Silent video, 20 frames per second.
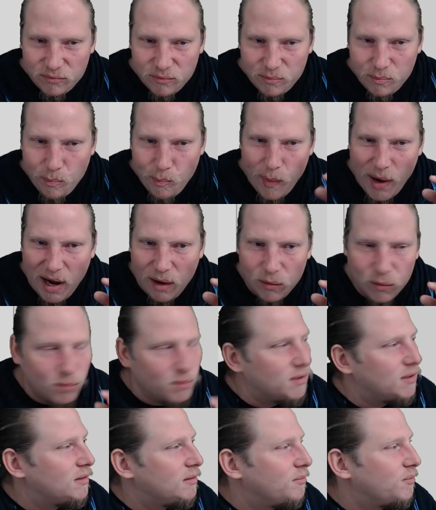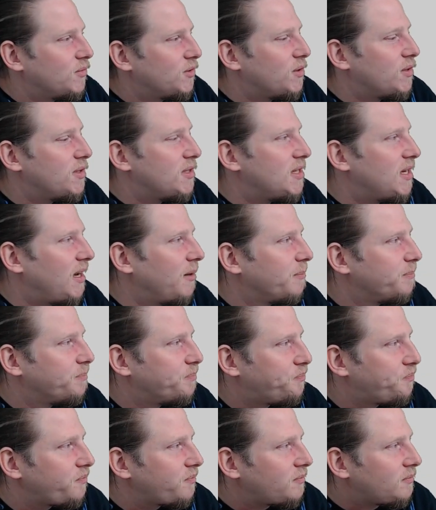bounce, so to say.
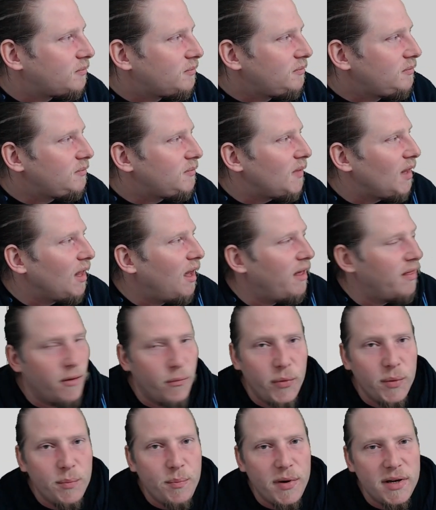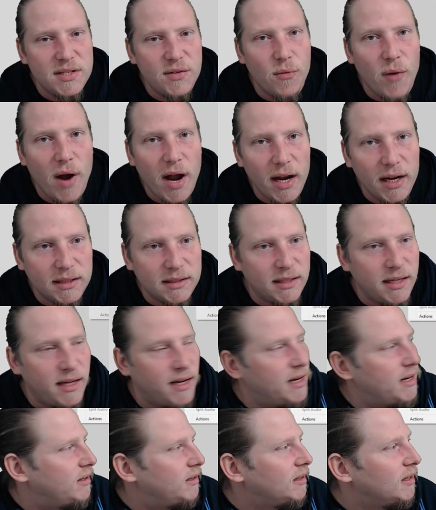And then we press right
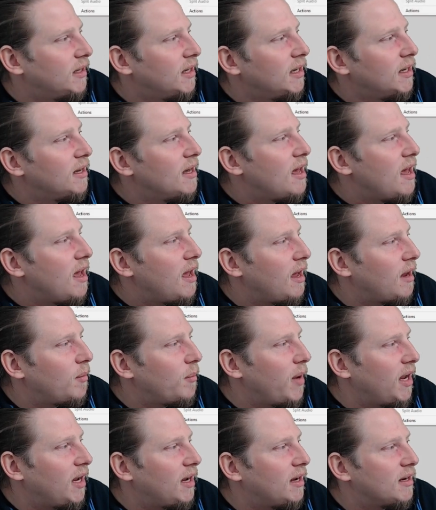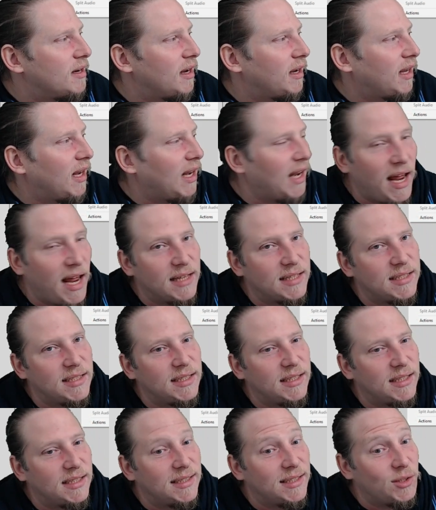here and make it a classic
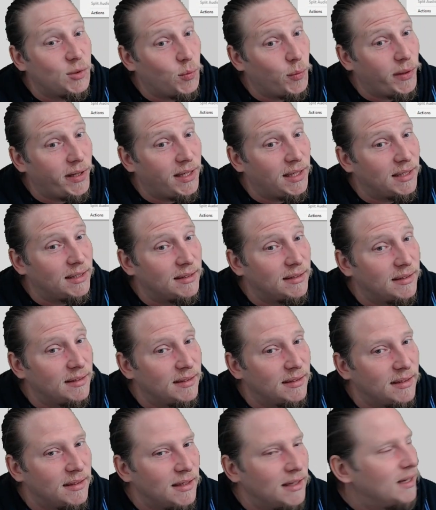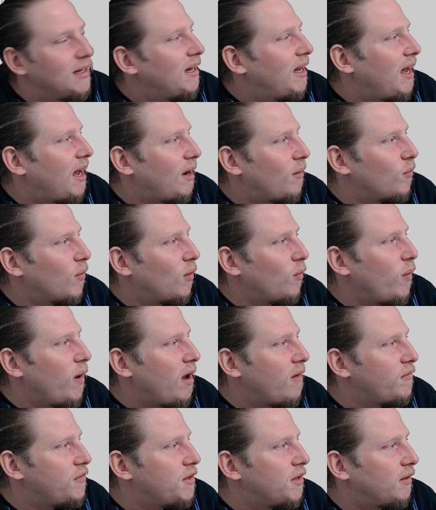tween. And what we
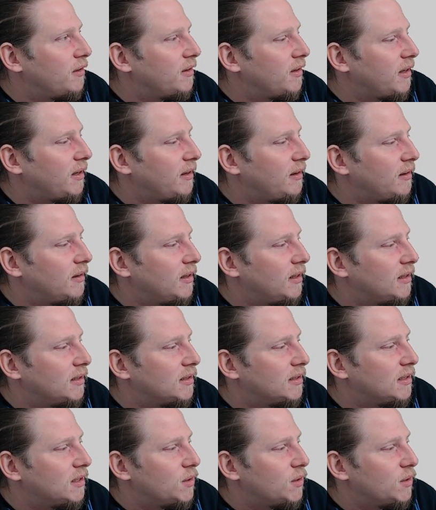have done here is,